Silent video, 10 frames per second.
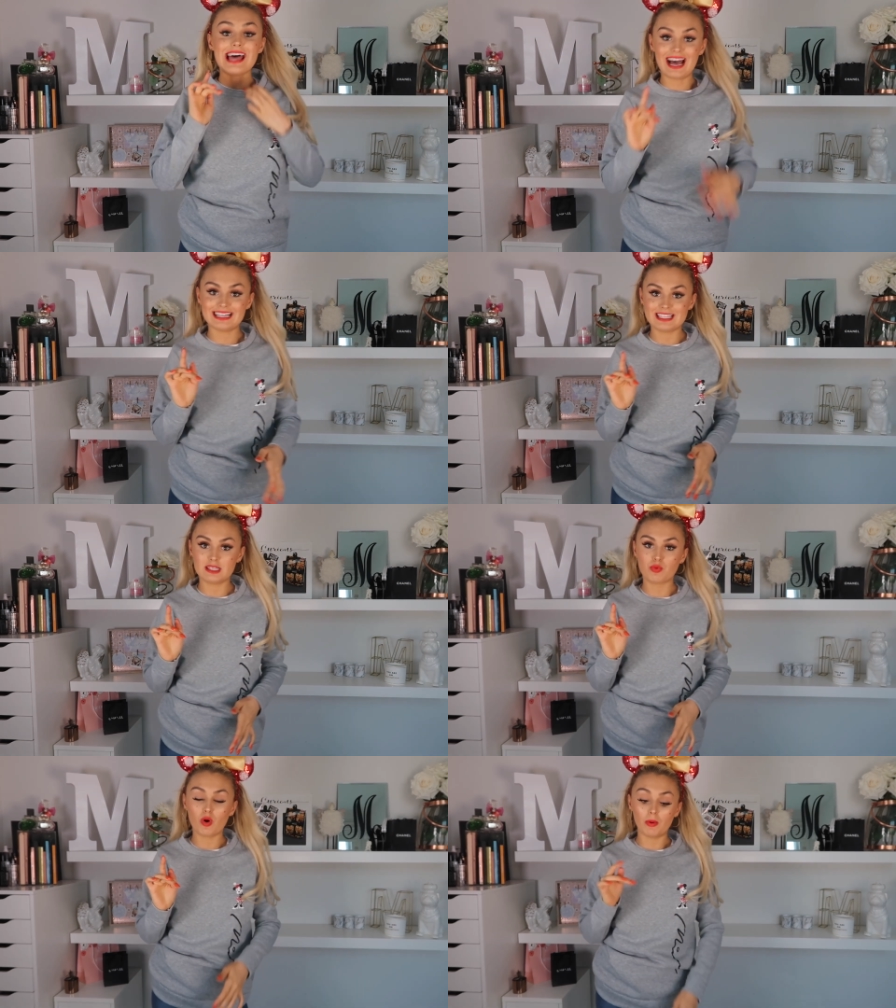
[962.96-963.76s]
that has
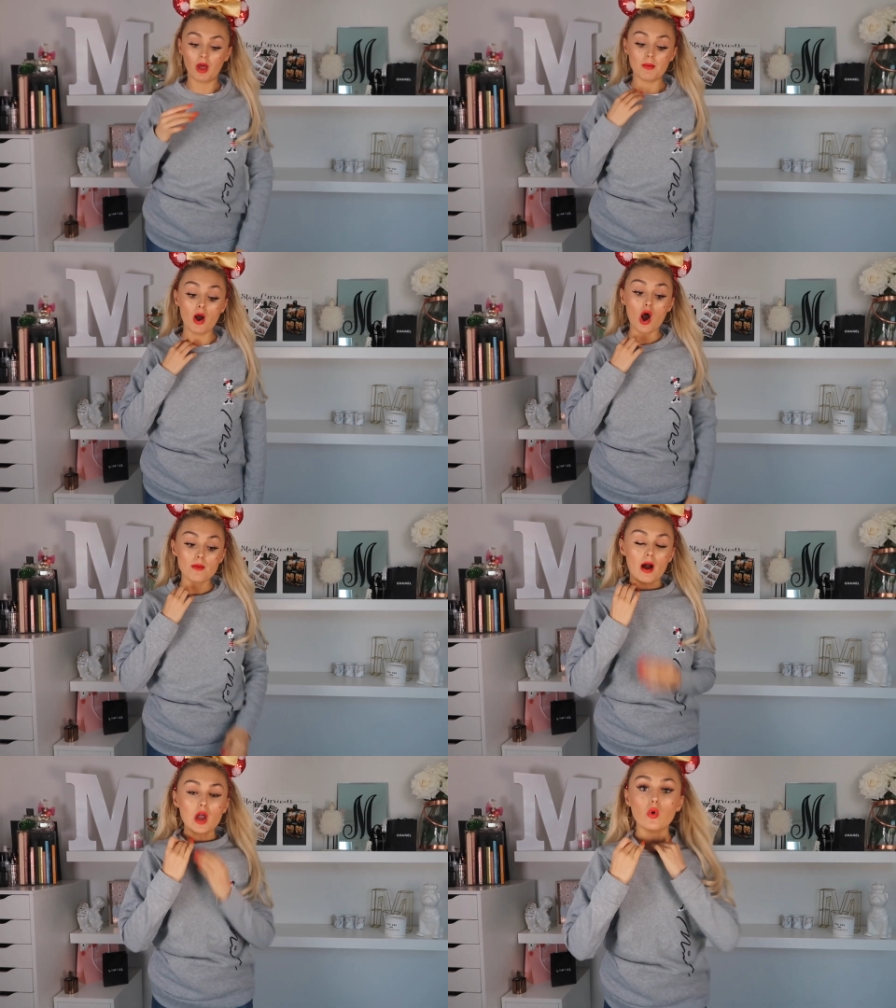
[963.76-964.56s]
this problem,
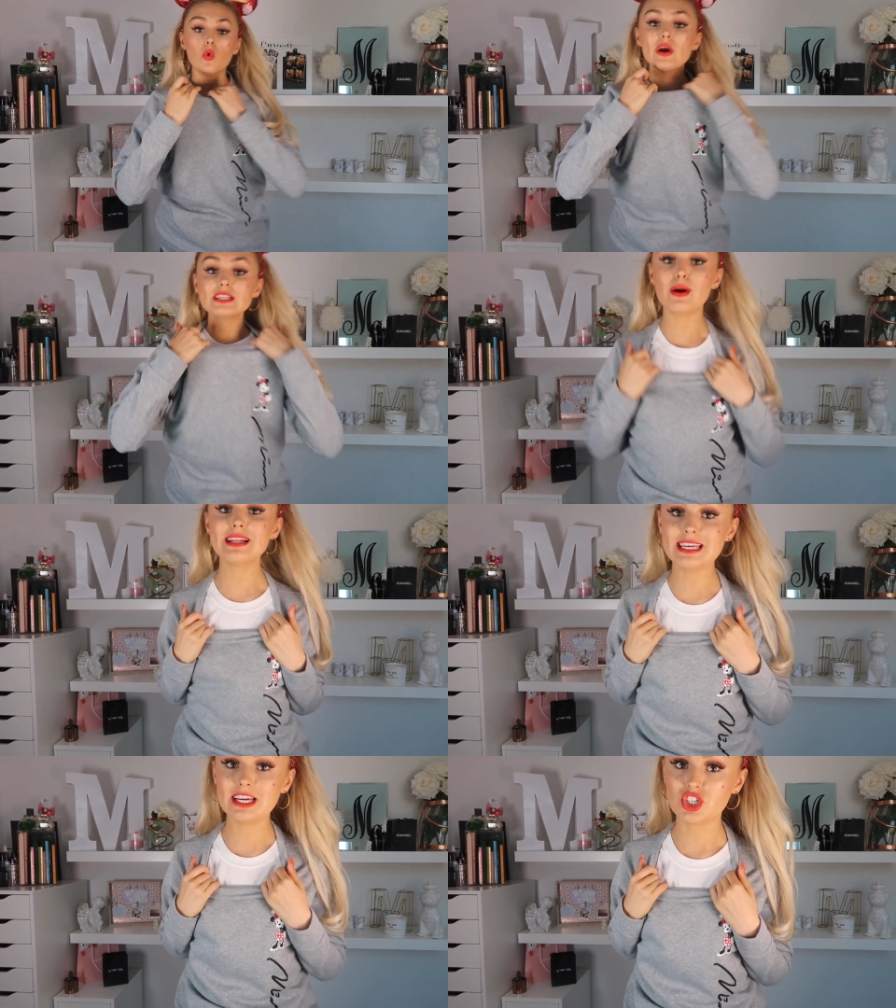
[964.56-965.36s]
but I always
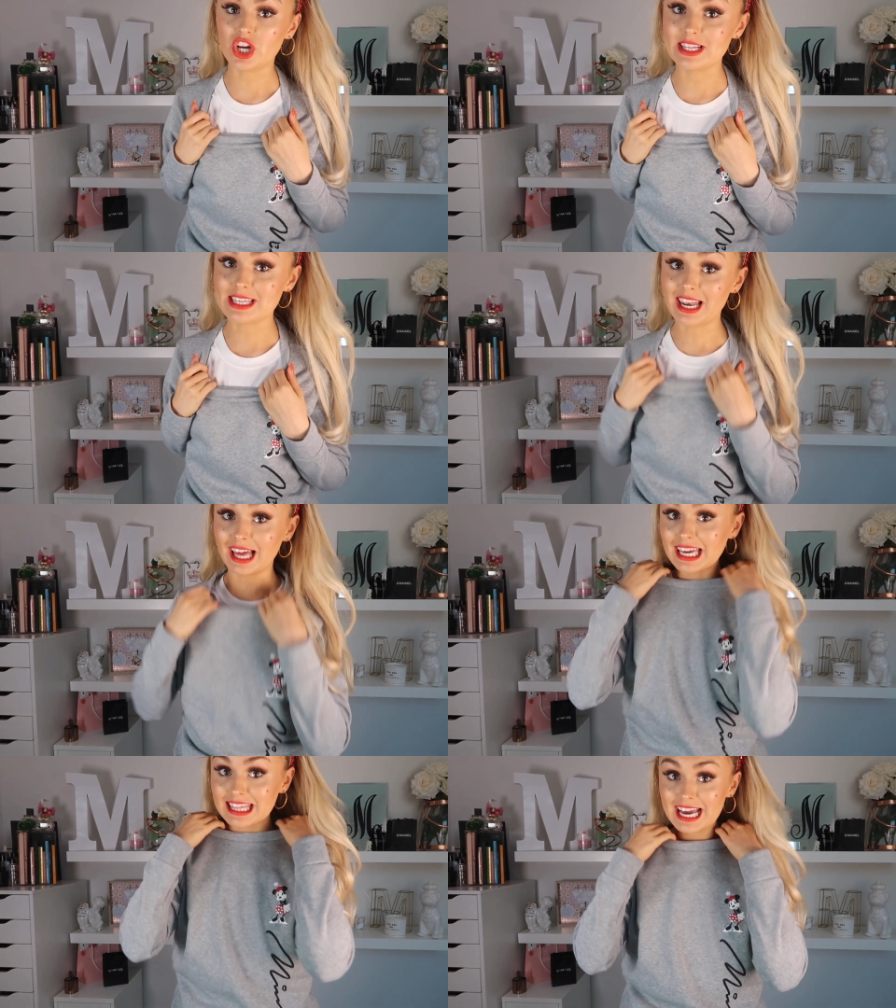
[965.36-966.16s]
wear t-shirts
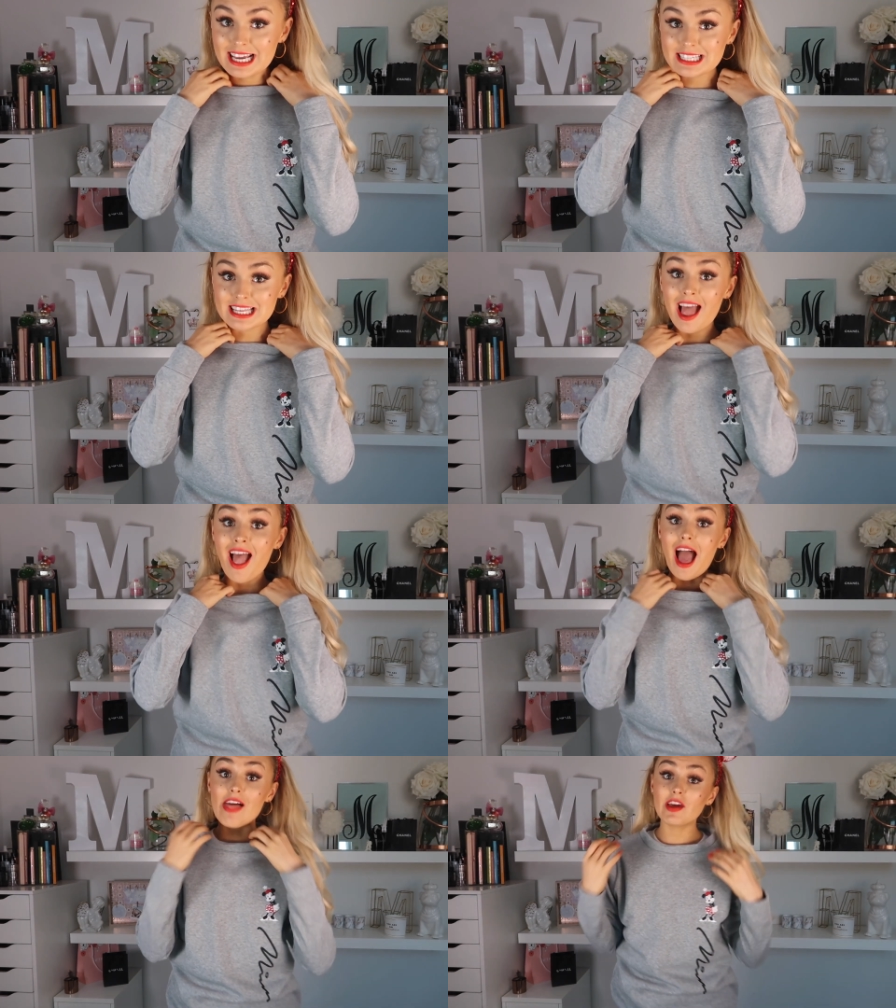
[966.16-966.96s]
like this
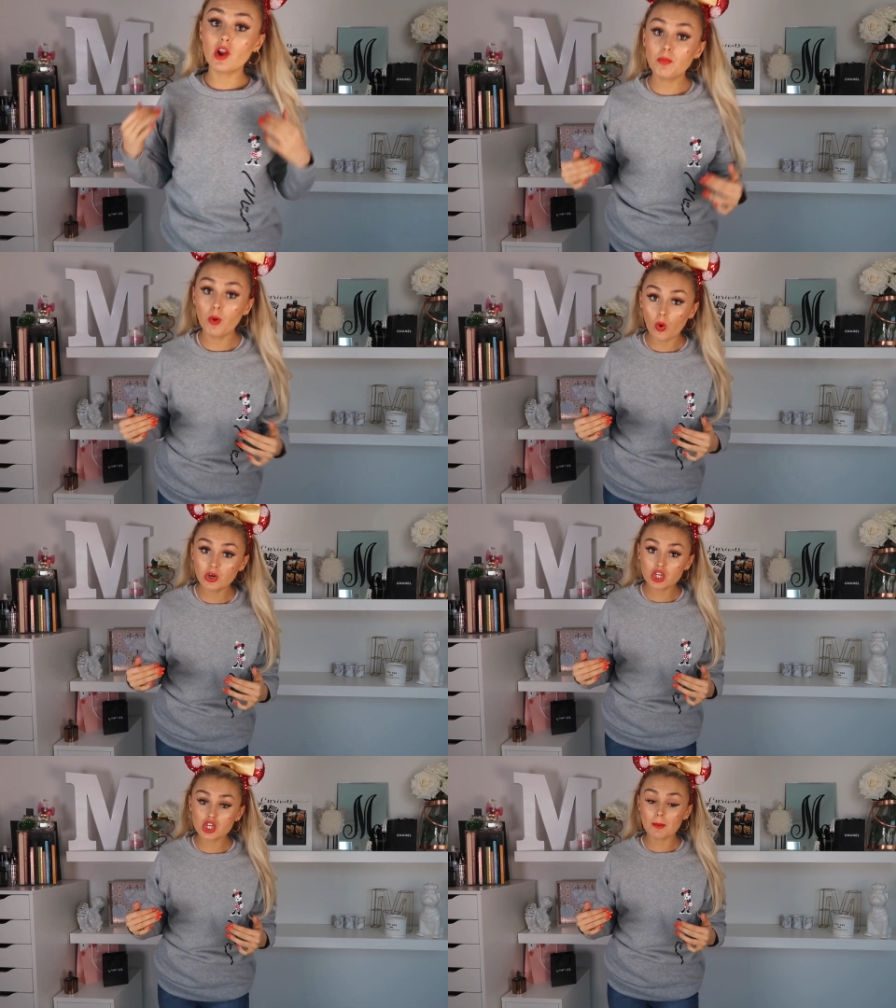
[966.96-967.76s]
and then I'll put
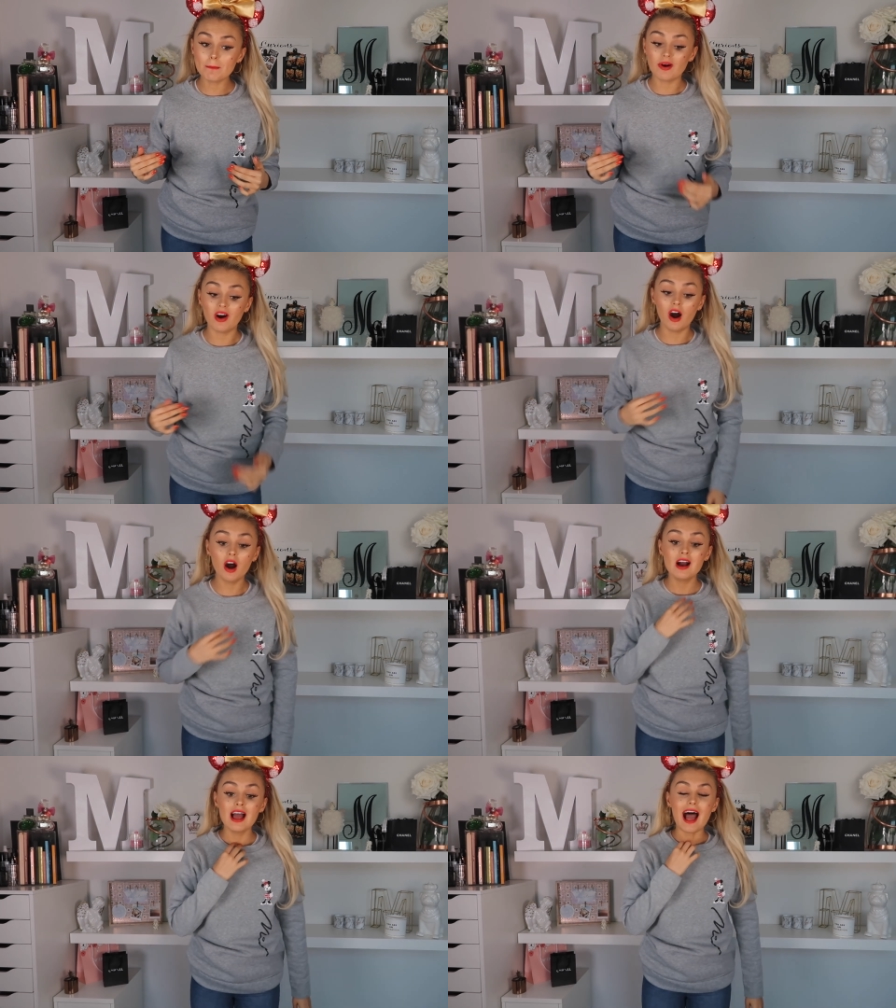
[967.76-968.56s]
on a
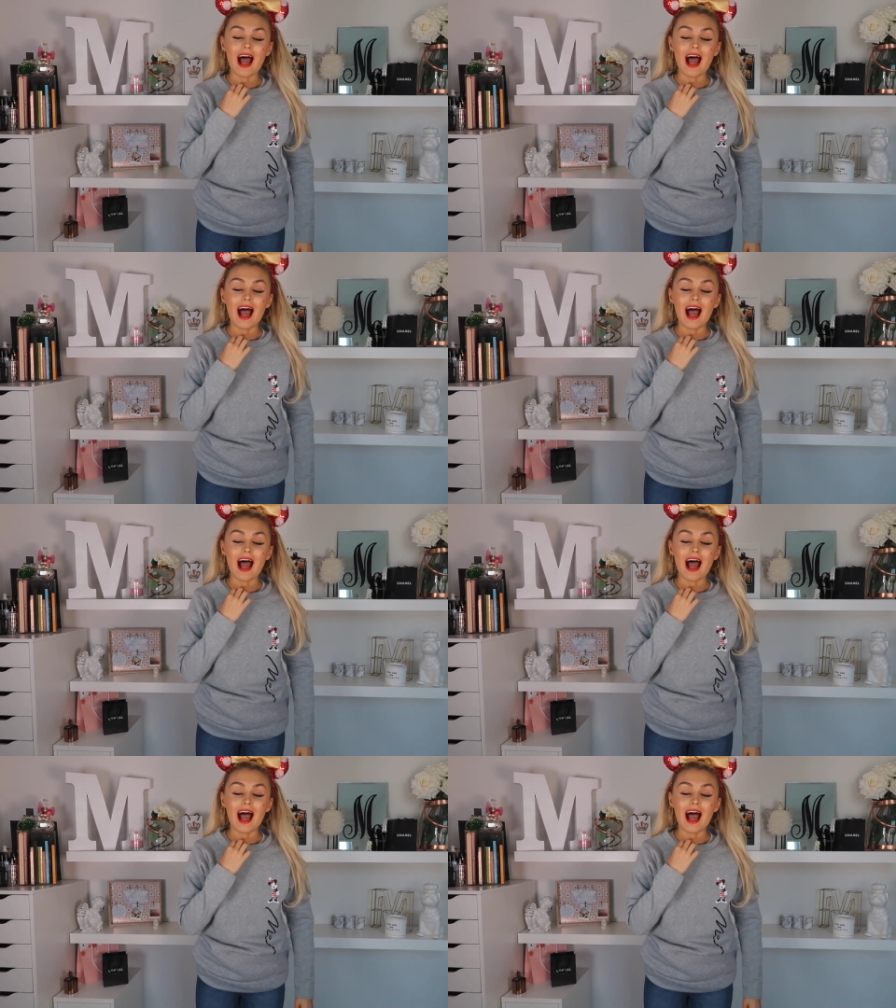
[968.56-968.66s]
jumper